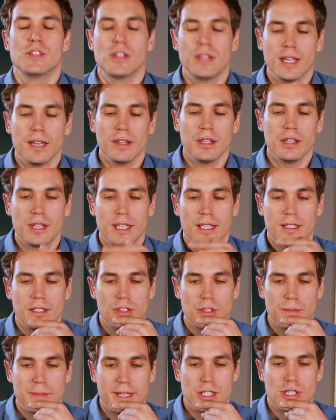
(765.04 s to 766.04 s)
So the other thing
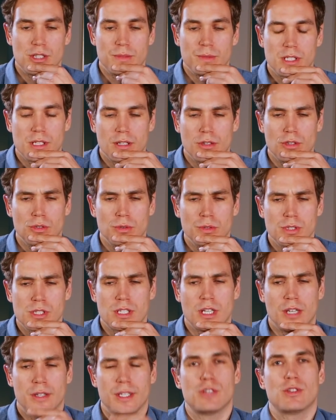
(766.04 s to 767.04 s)
you mentioned, which I thought was
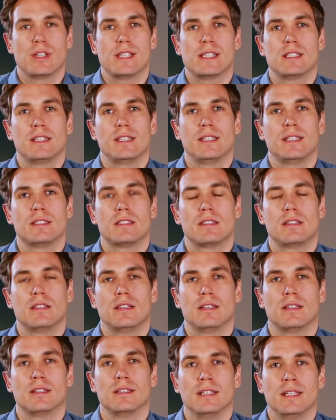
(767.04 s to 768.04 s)
so interesting, is
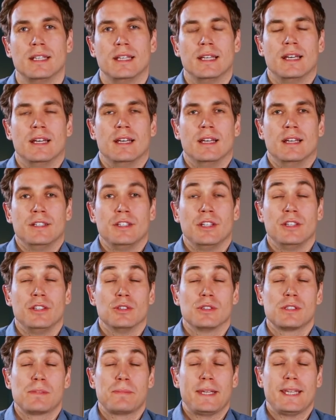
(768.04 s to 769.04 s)
that
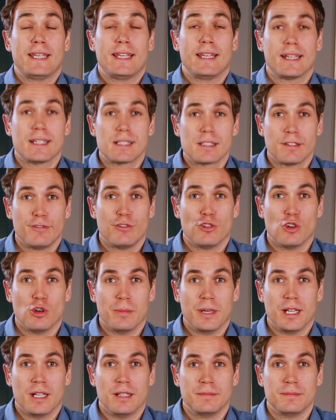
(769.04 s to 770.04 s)
you're speaking as a
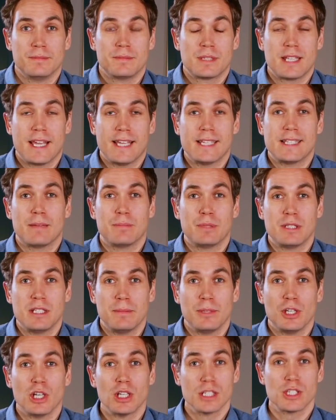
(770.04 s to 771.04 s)
former state
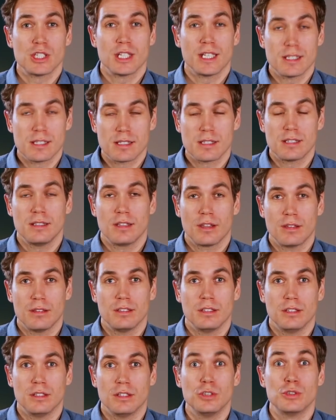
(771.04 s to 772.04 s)
epidemiologist
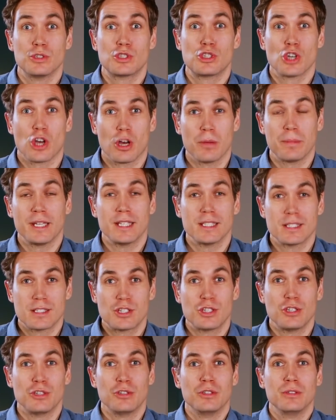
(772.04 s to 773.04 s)
whose job is
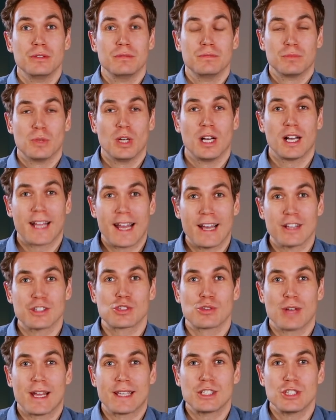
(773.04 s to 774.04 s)
to work out
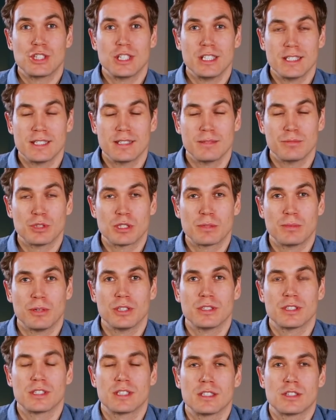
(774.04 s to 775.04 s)
strategies in
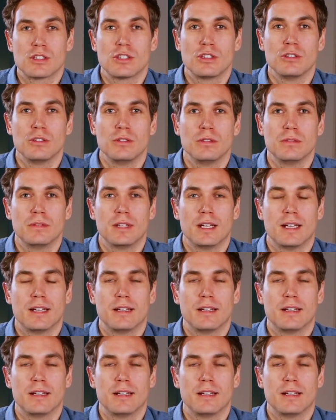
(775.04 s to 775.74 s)
responses to